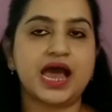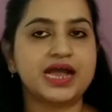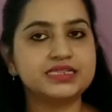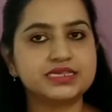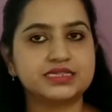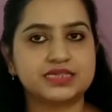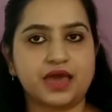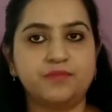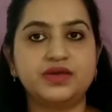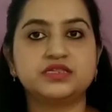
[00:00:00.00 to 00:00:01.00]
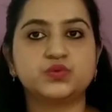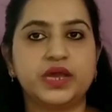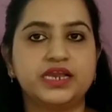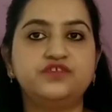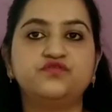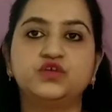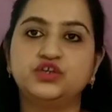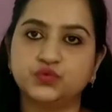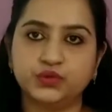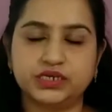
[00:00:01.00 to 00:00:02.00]
Ielts exam is valid for
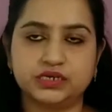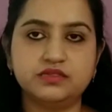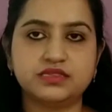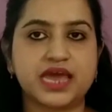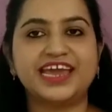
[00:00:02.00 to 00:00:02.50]
2 years